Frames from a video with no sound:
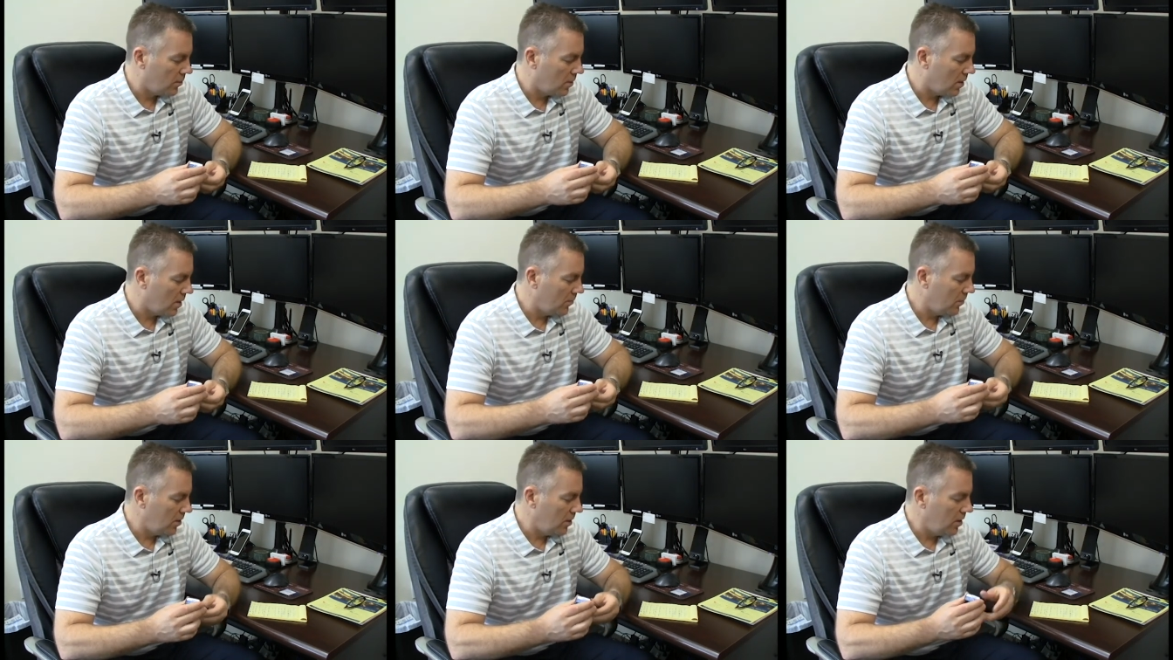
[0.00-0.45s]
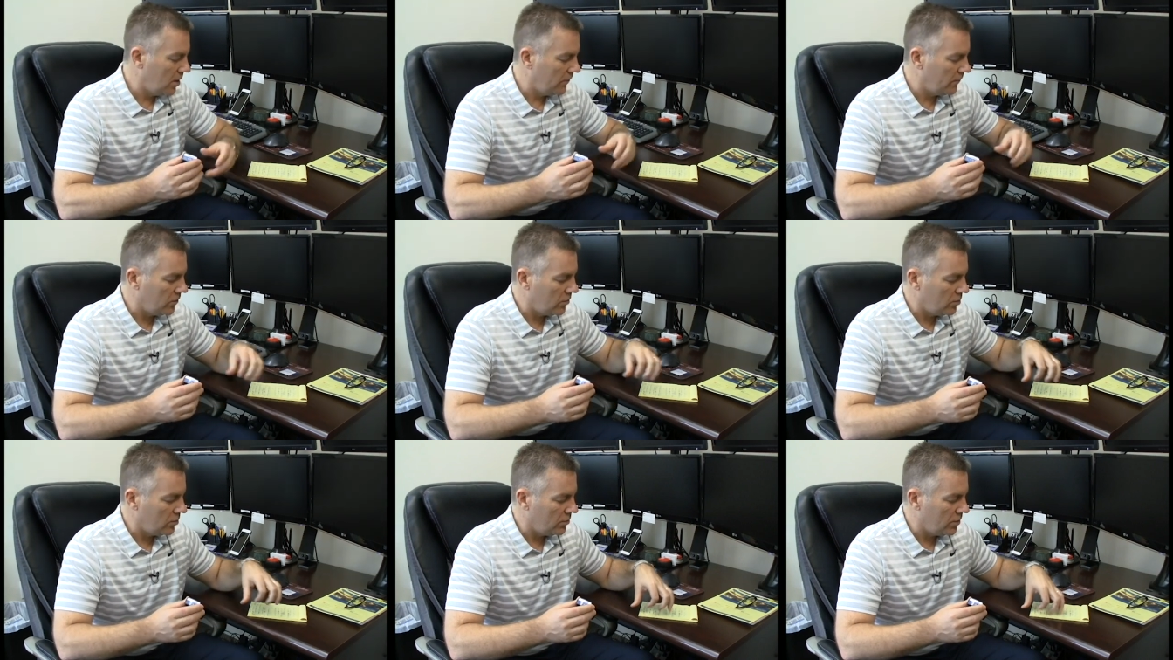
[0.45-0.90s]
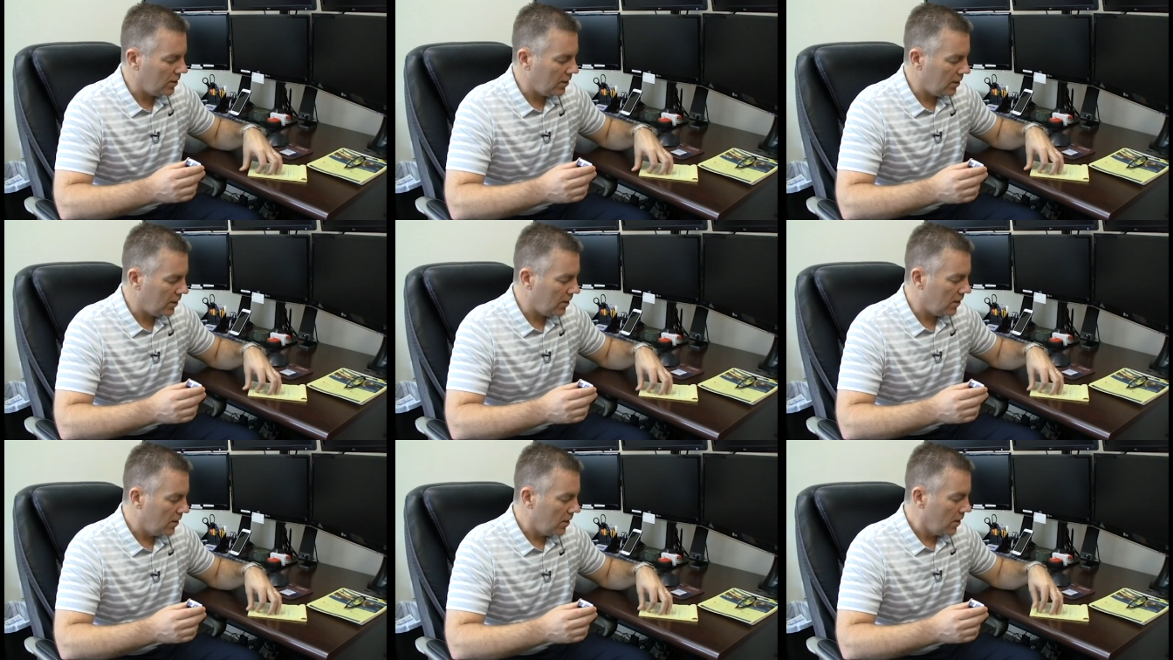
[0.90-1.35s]
Well, I'm going to give you
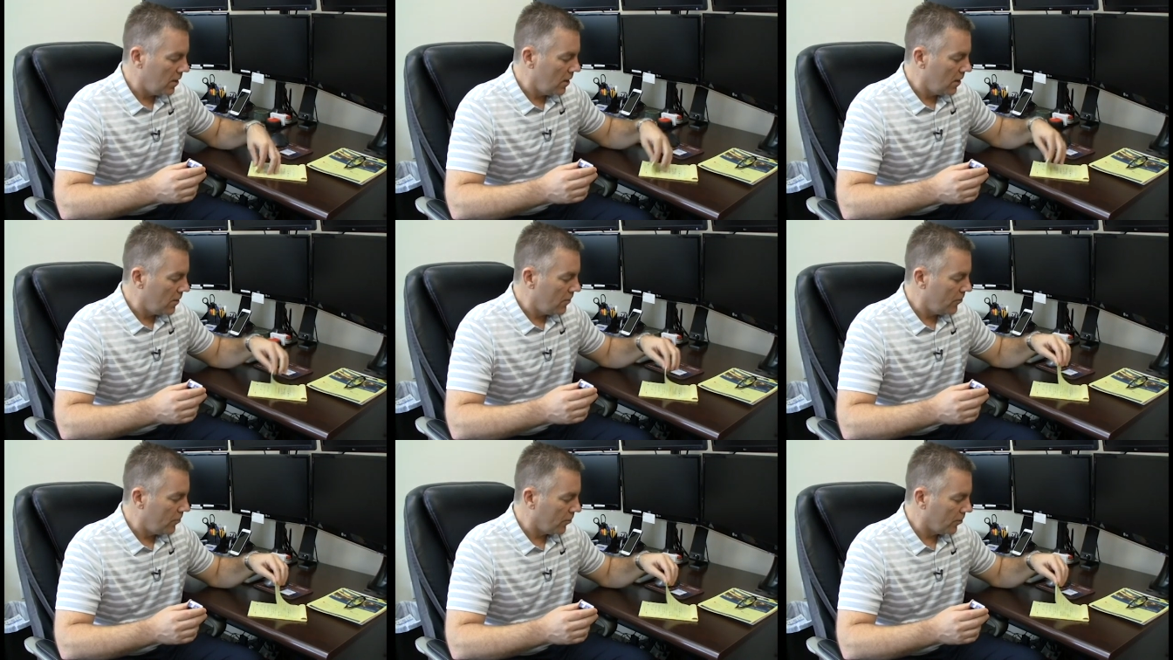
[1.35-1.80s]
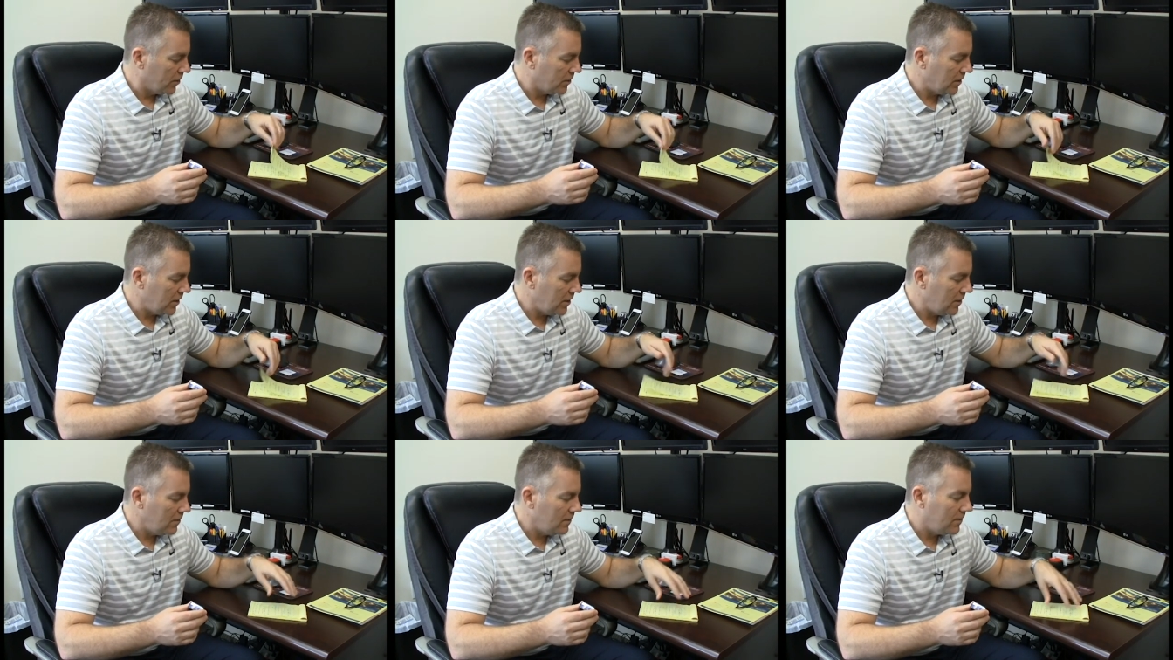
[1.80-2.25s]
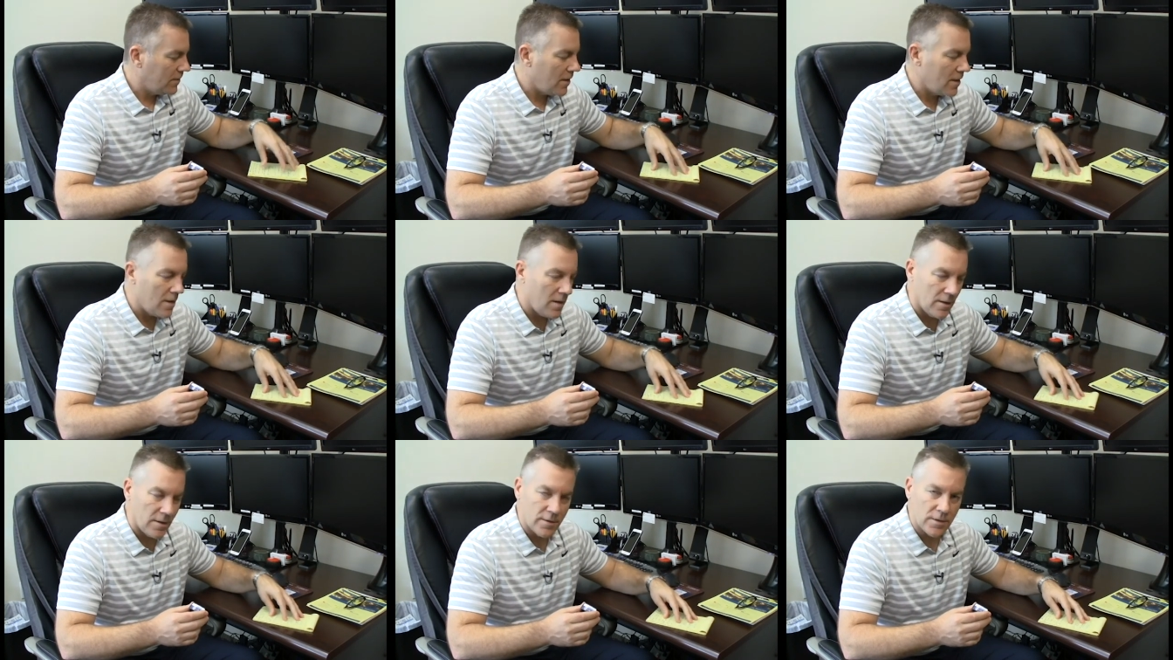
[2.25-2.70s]
the 13
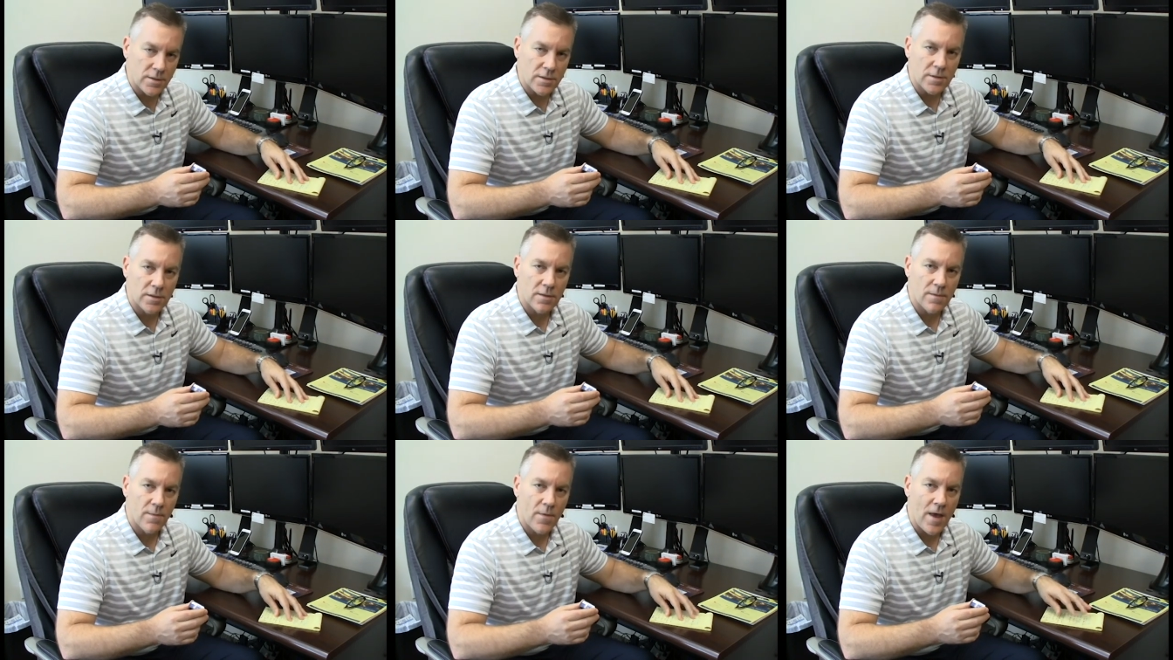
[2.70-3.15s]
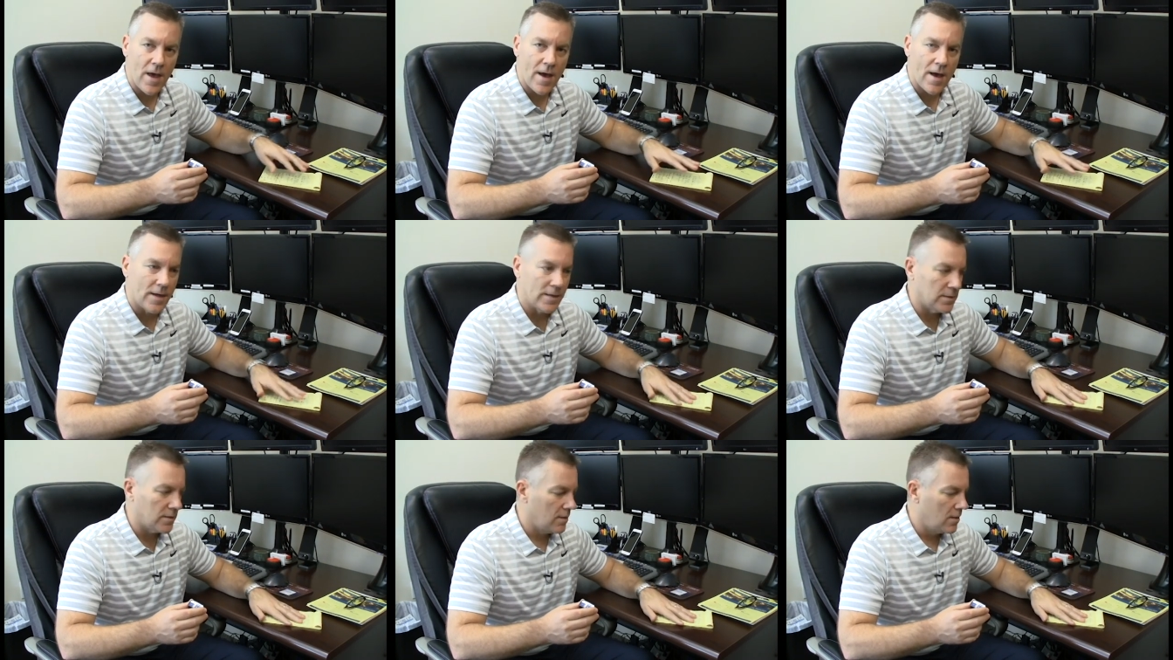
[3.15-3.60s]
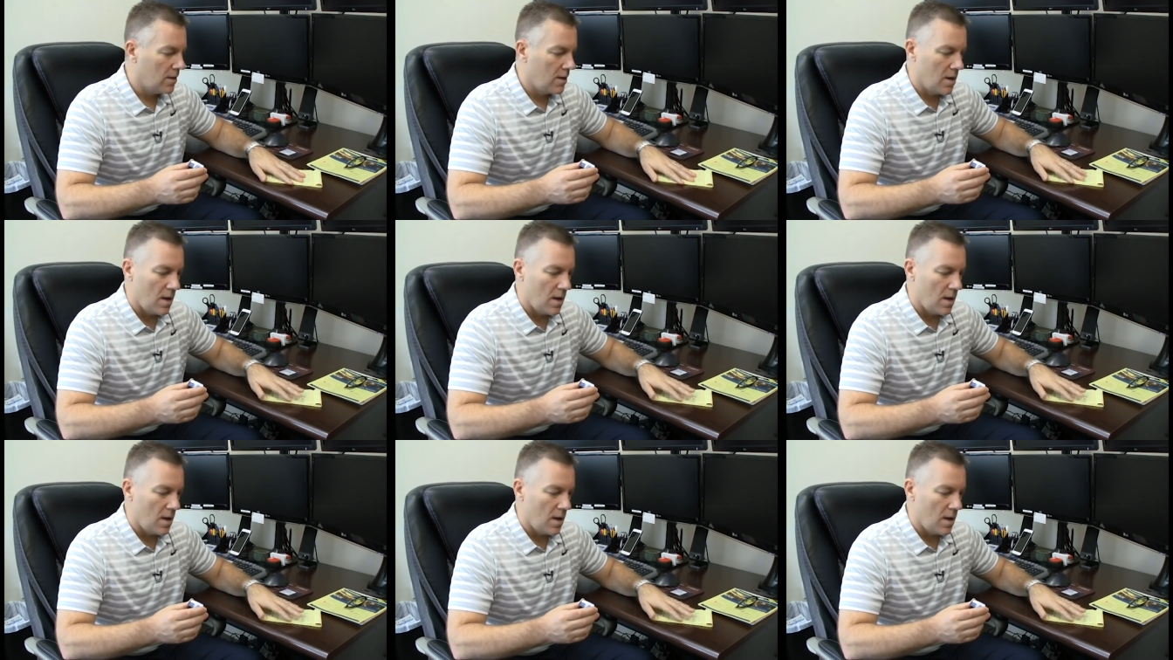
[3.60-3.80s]
things that